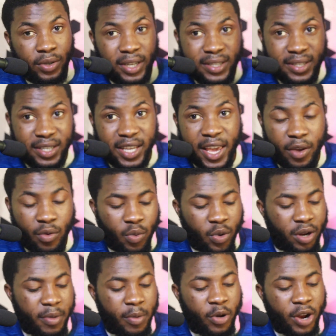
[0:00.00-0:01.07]
let's say we want to
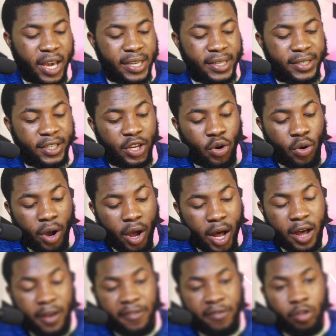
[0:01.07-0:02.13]
memorize,
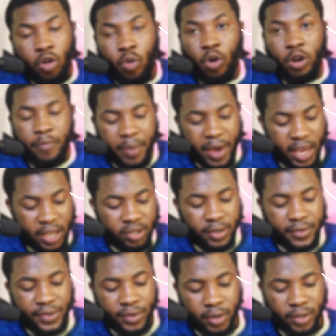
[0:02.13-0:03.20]
half or one page
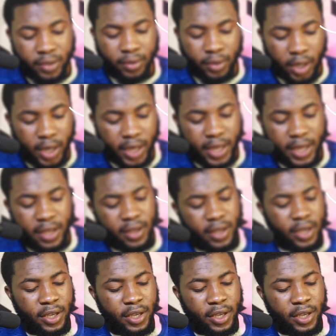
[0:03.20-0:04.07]
of Surah Al-Taha.